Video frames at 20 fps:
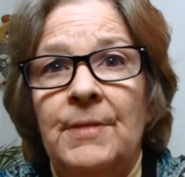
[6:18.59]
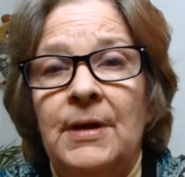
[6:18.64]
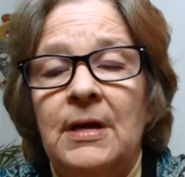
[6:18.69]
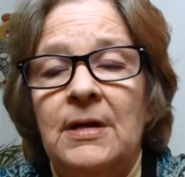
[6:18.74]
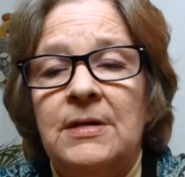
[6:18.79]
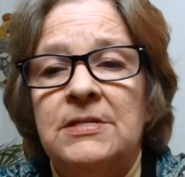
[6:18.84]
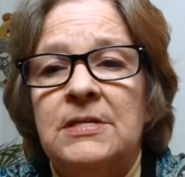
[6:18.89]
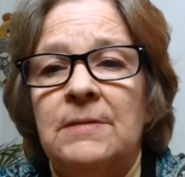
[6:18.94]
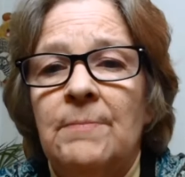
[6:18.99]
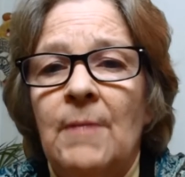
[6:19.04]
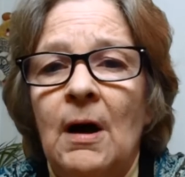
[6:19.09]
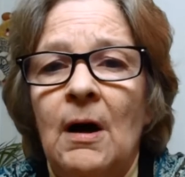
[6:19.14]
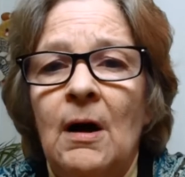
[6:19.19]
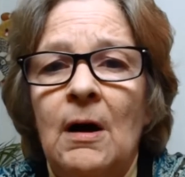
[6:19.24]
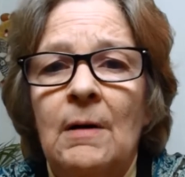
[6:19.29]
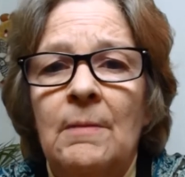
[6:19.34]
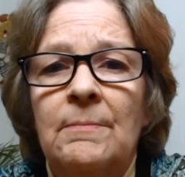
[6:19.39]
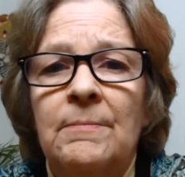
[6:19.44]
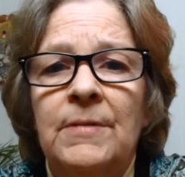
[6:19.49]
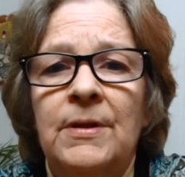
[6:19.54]
because the
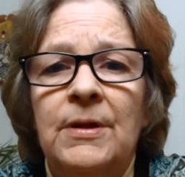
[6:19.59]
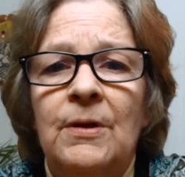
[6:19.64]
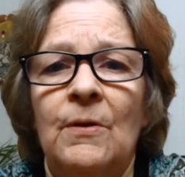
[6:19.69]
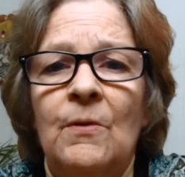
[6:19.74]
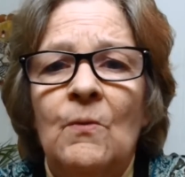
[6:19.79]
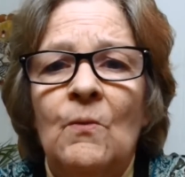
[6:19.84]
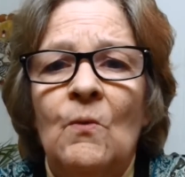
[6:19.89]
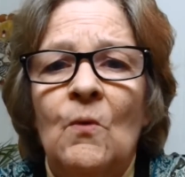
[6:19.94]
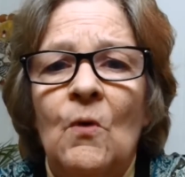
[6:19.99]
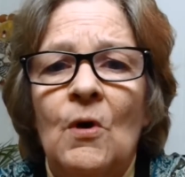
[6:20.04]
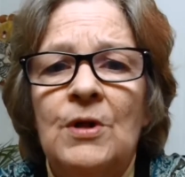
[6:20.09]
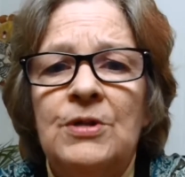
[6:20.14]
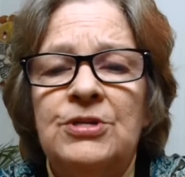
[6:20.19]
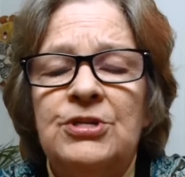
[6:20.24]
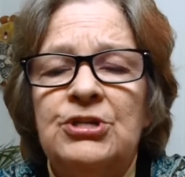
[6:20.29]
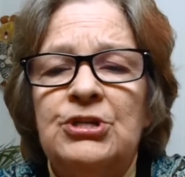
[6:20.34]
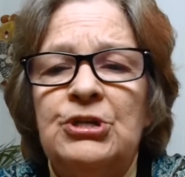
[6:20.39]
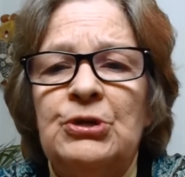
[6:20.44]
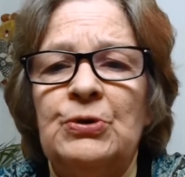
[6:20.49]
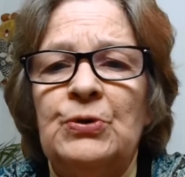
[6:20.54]
mom,
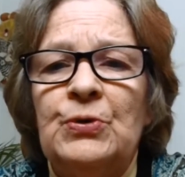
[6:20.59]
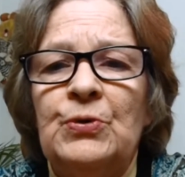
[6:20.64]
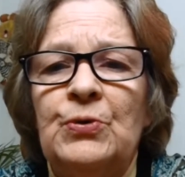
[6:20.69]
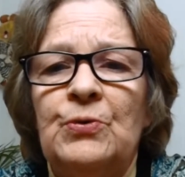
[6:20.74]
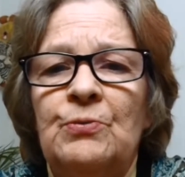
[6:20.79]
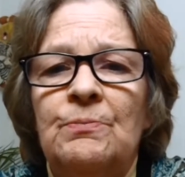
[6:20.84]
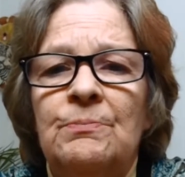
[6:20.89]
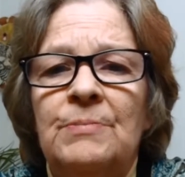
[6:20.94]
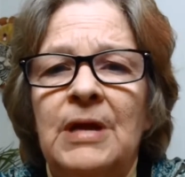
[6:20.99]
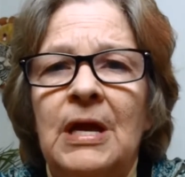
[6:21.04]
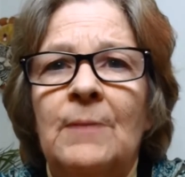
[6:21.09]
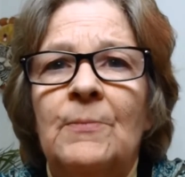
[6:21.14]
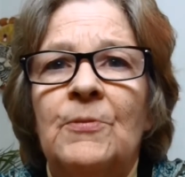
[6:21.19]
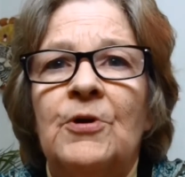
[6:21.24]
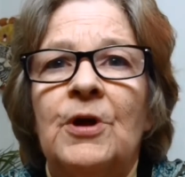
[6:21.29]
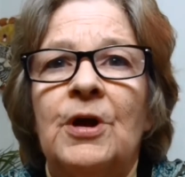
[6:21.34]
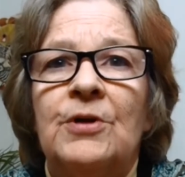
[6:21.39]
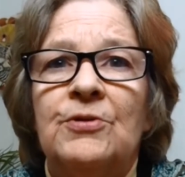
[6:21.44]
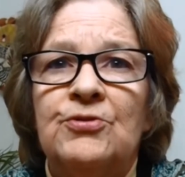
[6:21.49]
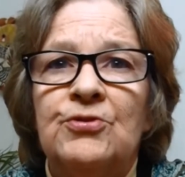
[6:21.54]
wants to be able
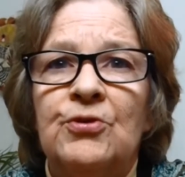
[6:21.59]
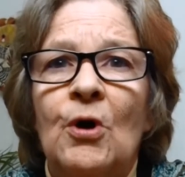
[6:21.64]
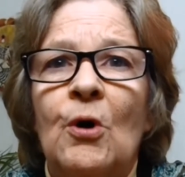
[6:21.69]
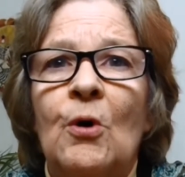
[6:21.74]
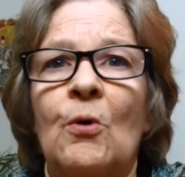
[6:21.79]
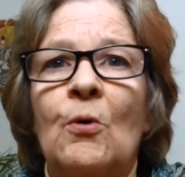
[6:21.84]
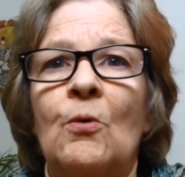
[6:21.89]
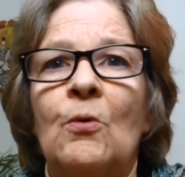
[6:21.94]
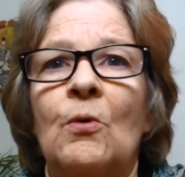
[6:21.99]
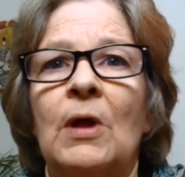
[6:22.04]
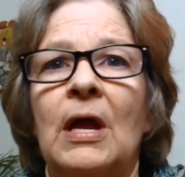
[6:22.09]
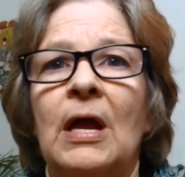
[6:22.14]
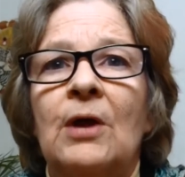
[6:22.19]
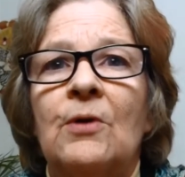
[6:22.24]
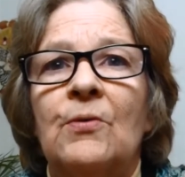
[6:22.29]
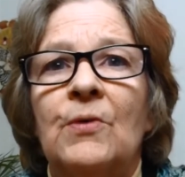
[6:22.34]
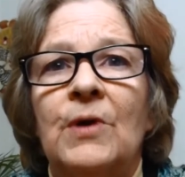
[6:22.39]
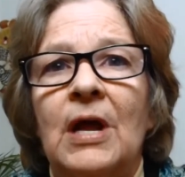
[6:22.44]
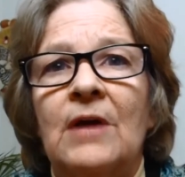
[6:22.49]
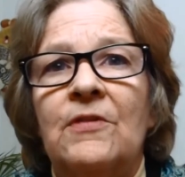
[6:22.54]
to control and
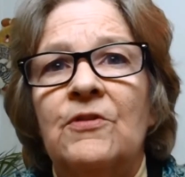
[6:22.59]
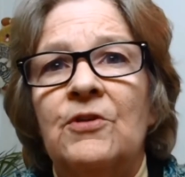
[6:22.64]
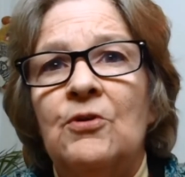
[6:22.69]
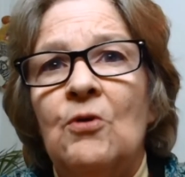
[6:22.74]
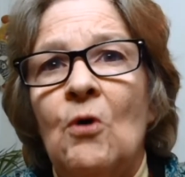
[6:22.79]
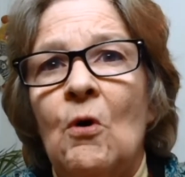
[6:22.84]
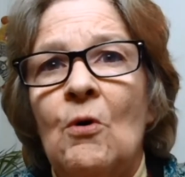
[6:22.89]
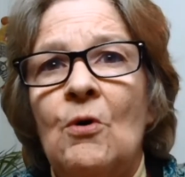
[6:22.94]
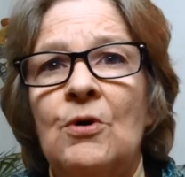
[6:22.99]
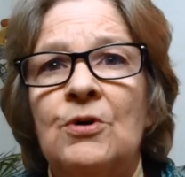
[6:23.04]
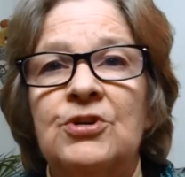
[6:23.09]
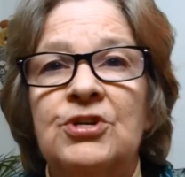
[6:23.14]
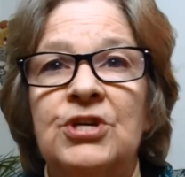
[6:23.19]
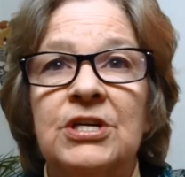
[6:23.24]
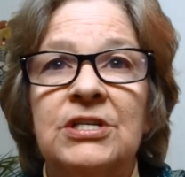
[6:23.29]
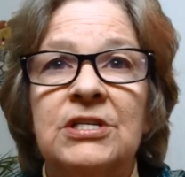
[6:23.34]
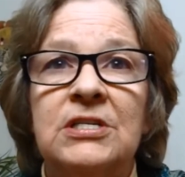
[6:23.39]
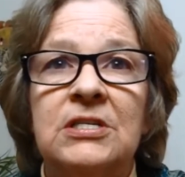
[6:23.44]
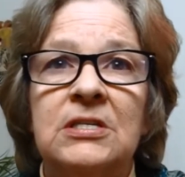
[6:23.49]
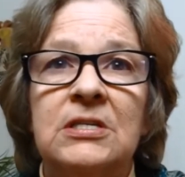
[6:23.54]
create the daughter
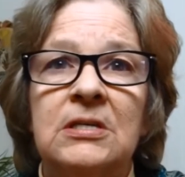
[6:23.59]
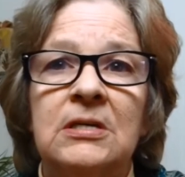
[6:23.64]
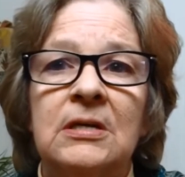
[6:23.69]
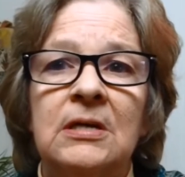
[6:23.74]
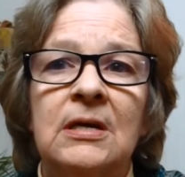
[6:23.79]
just